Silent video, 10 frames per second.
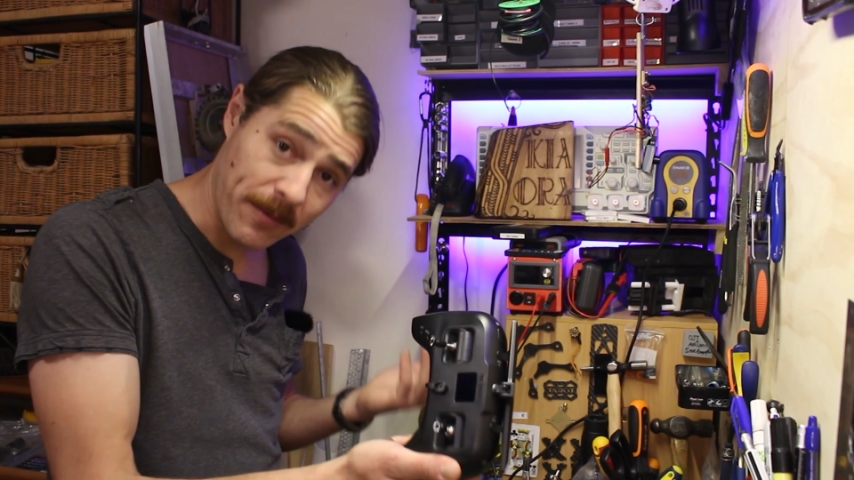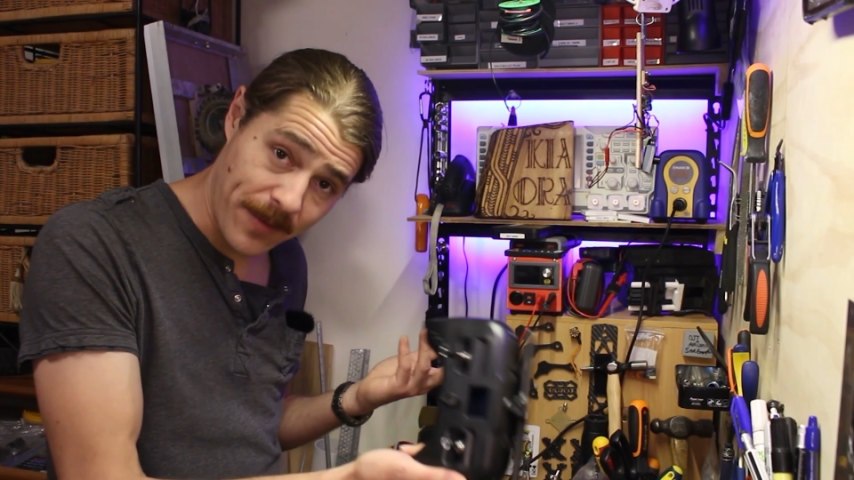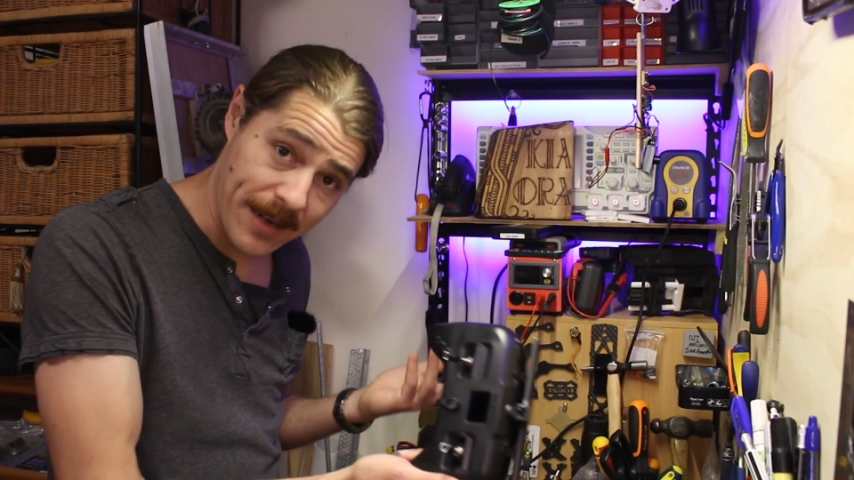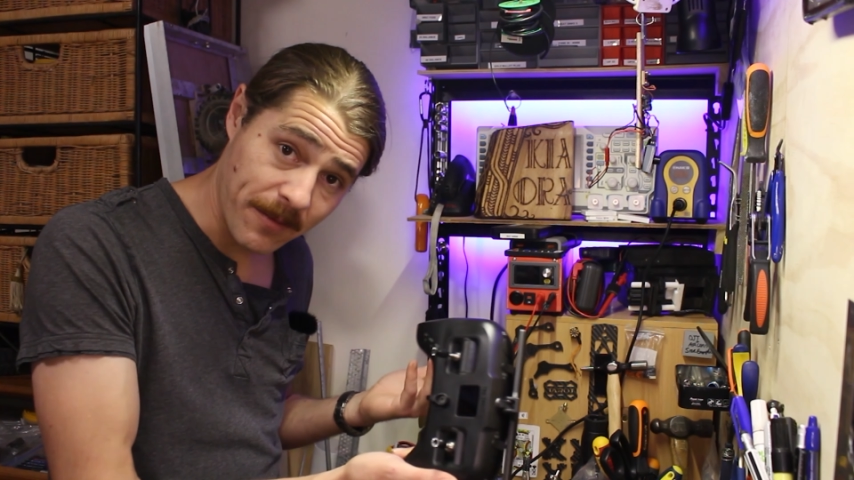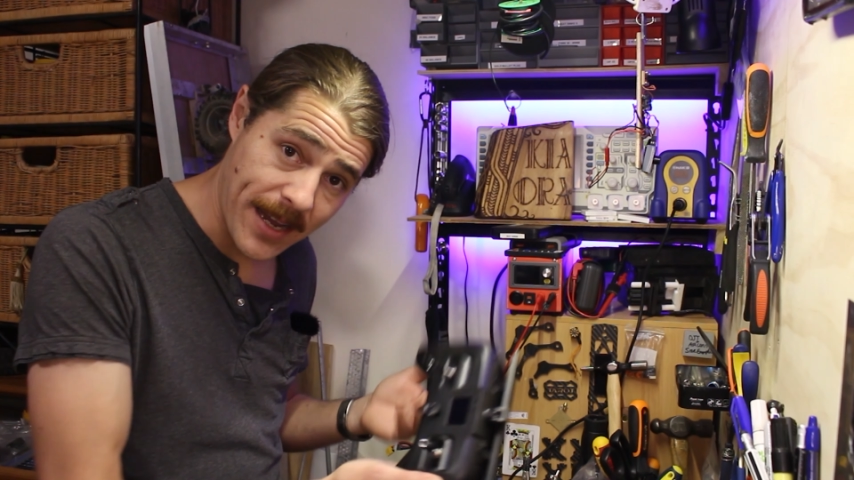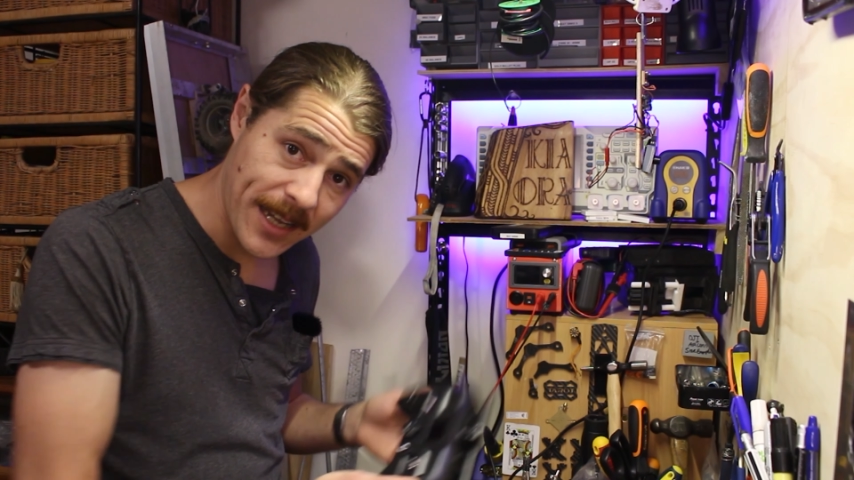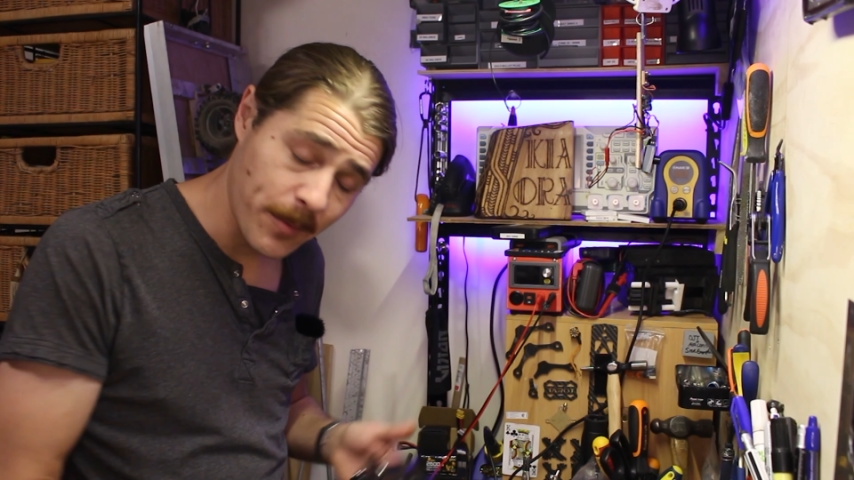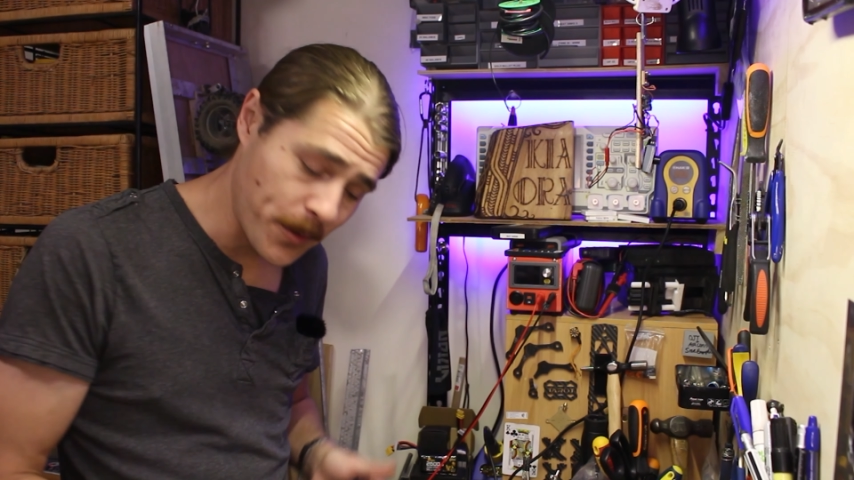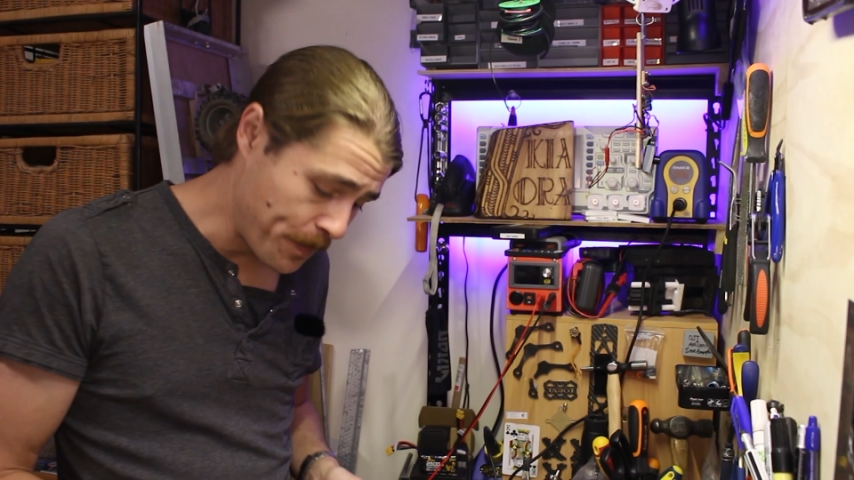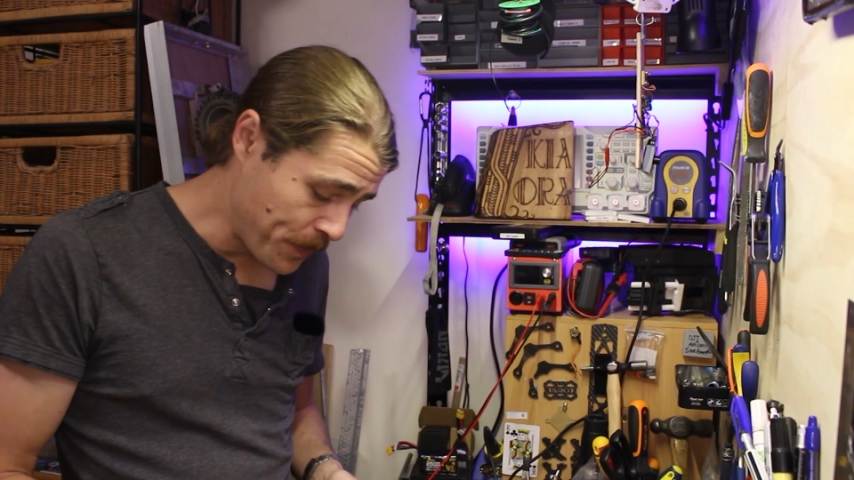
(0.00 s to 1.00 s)
and found it
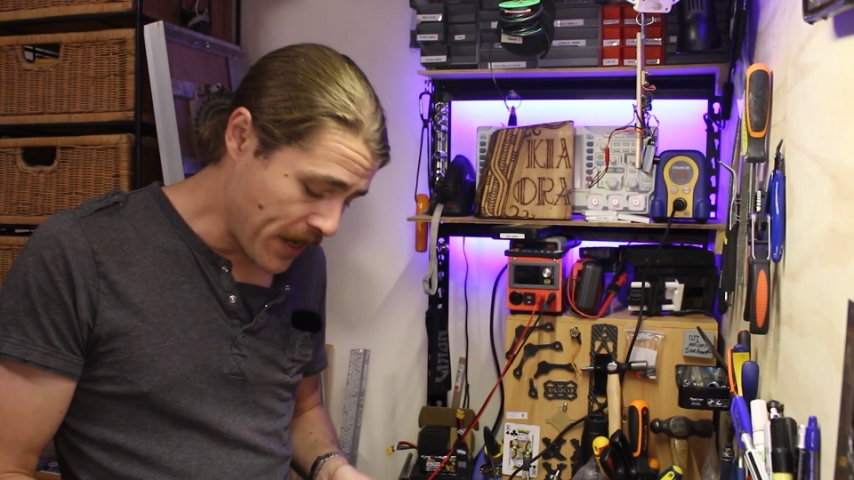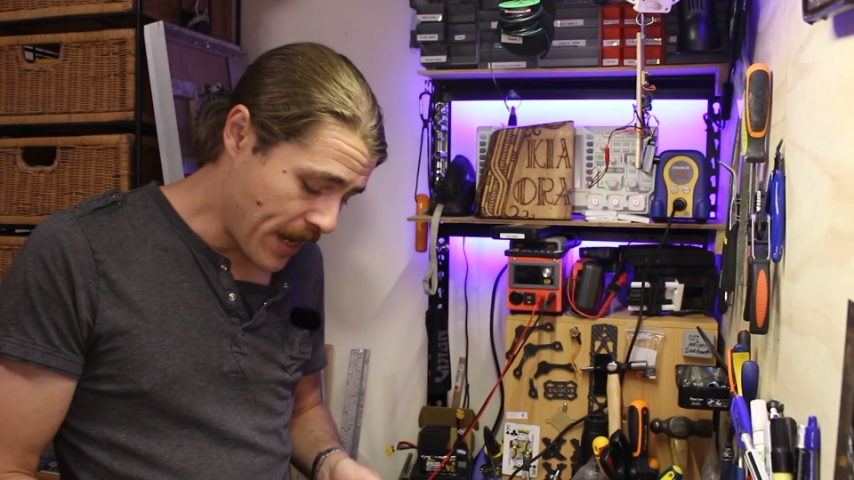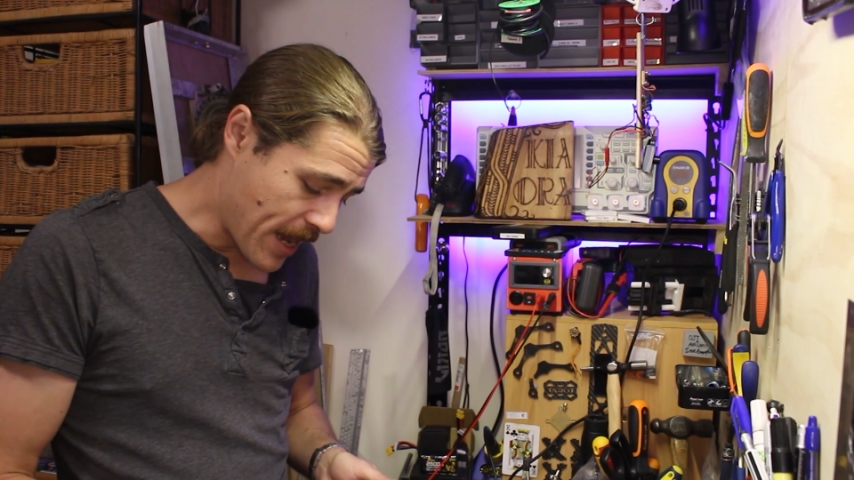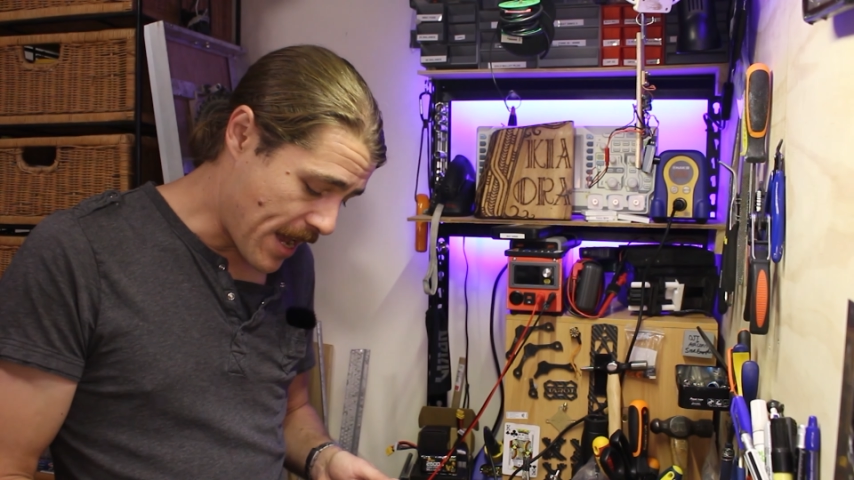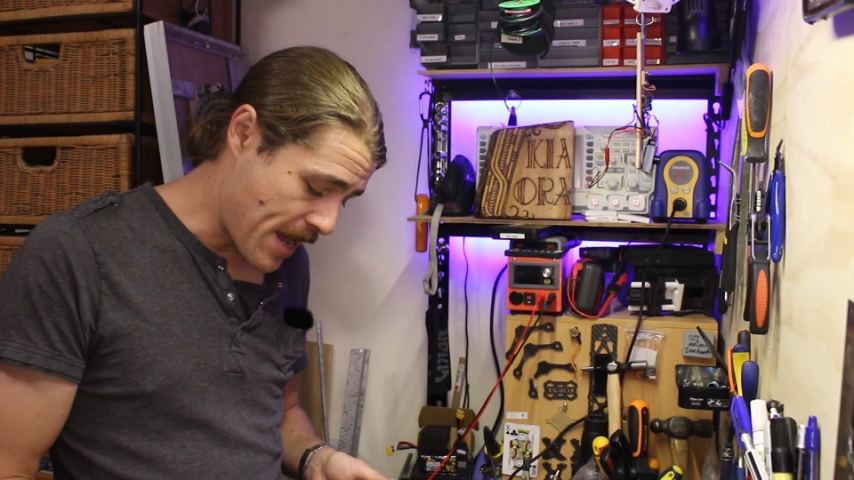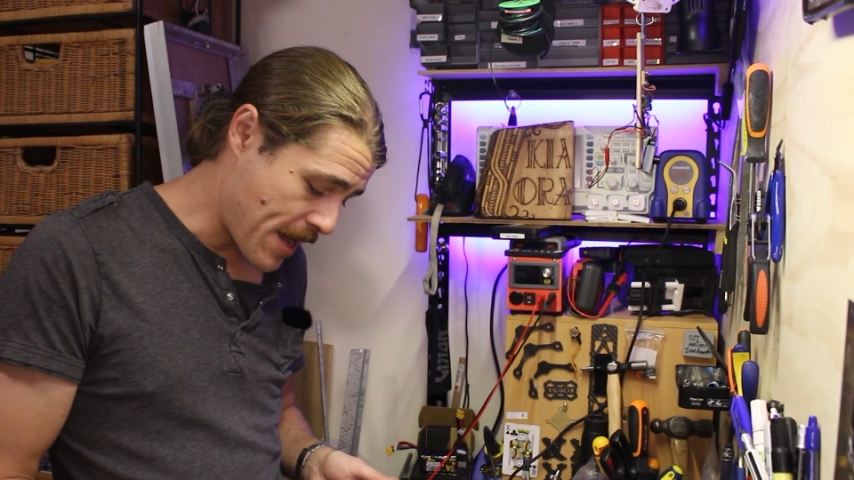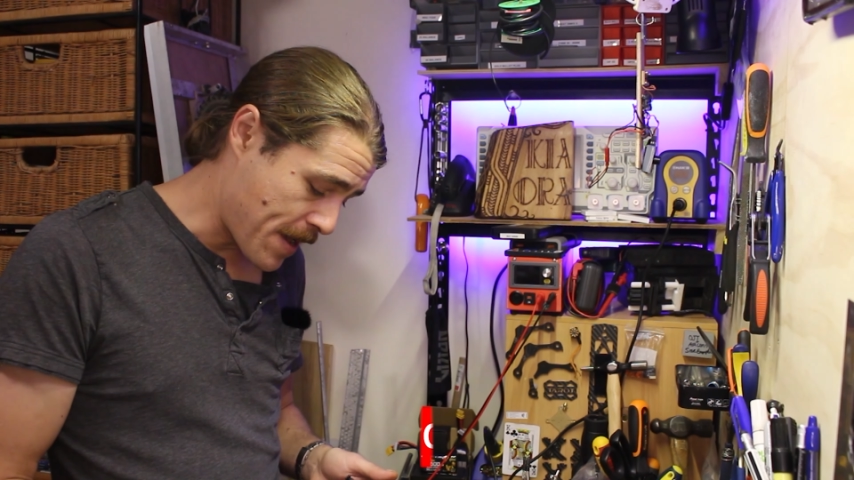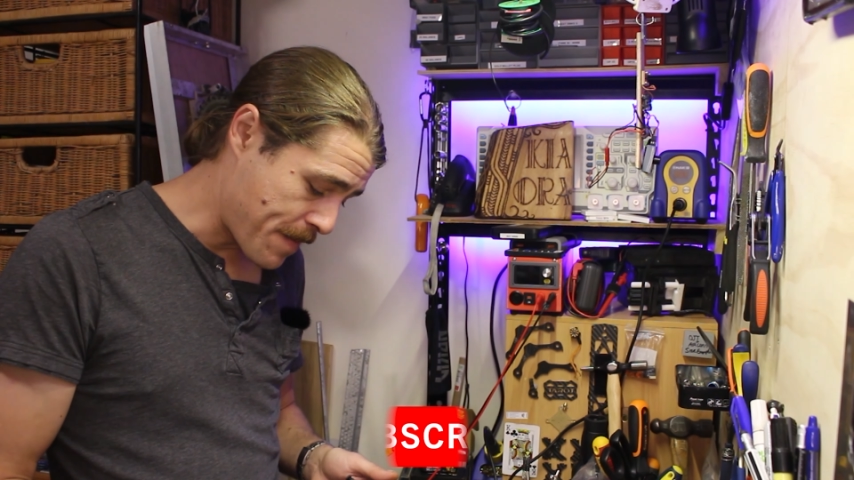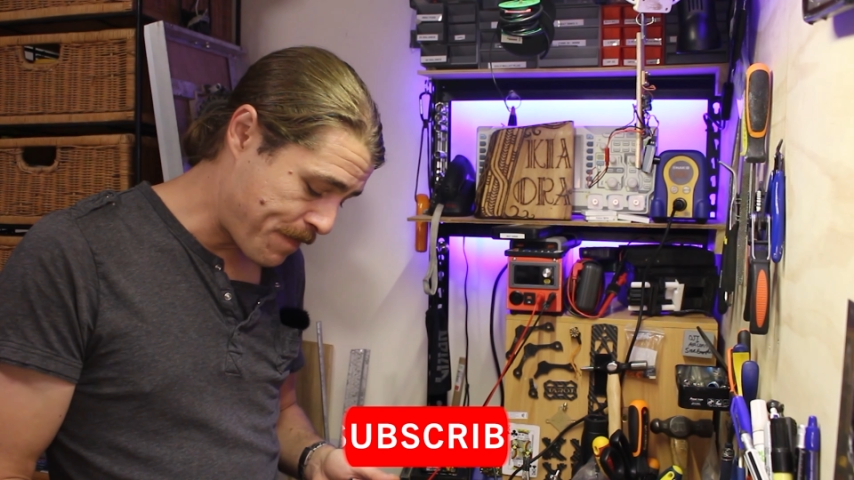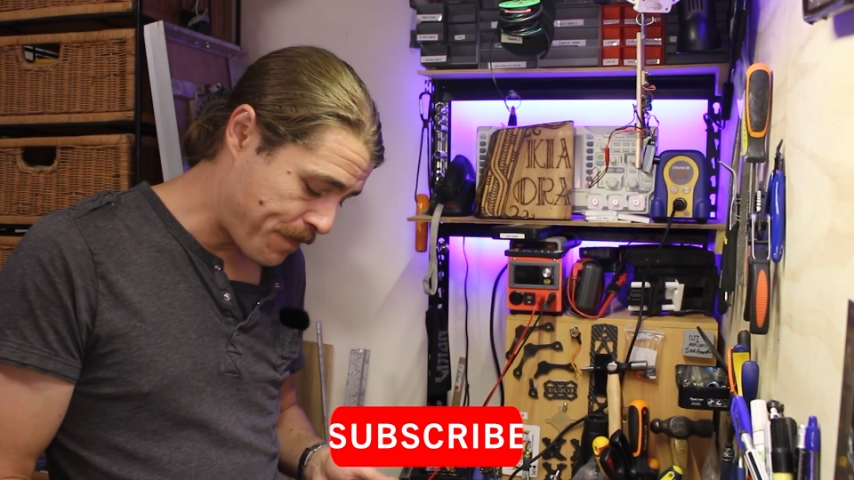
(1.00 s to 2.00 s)
valuable.
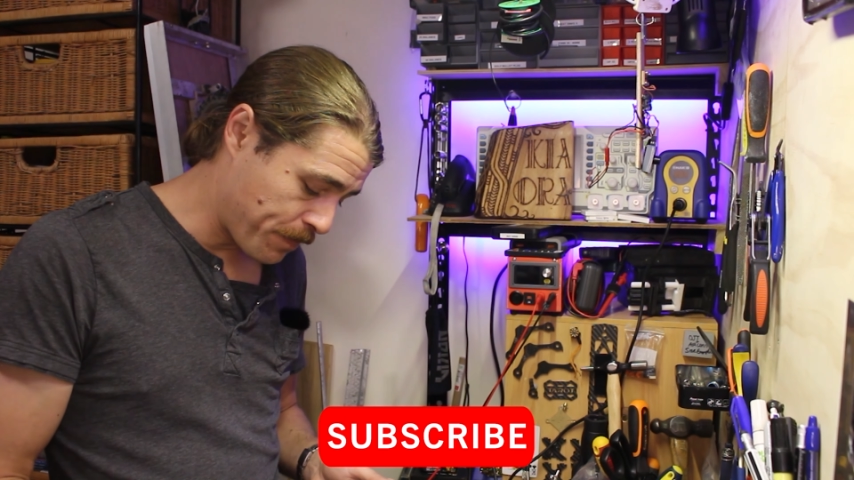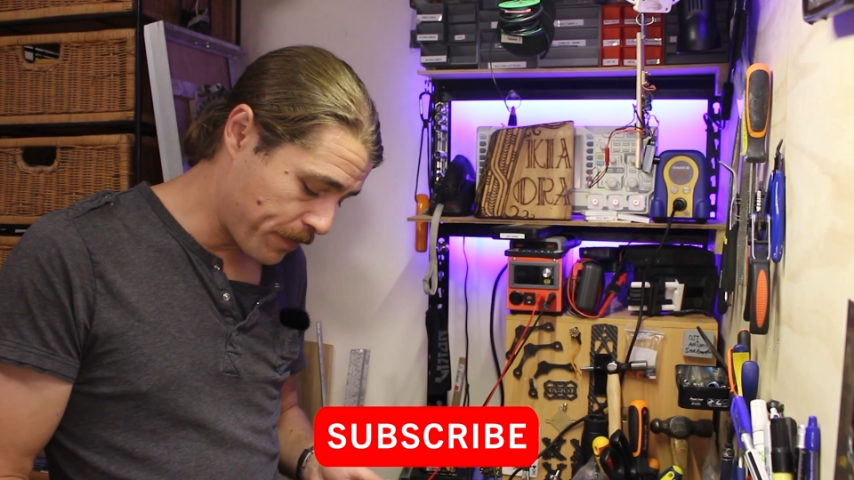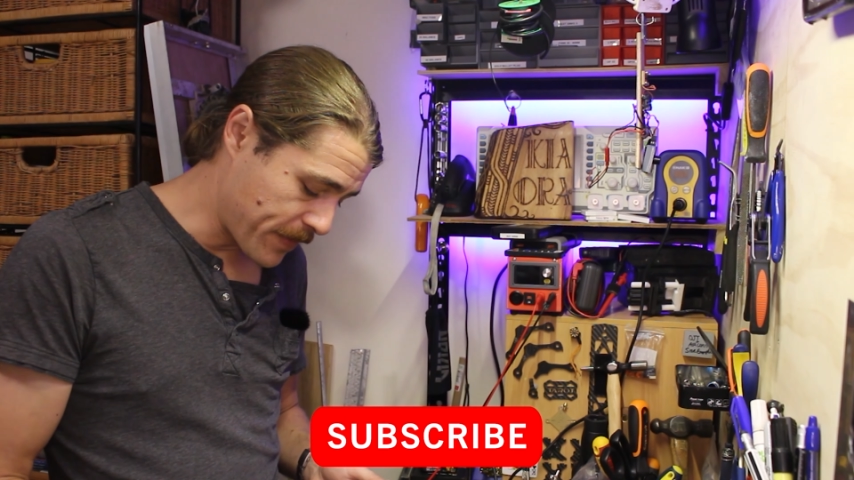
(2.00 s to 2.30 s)
Yeah,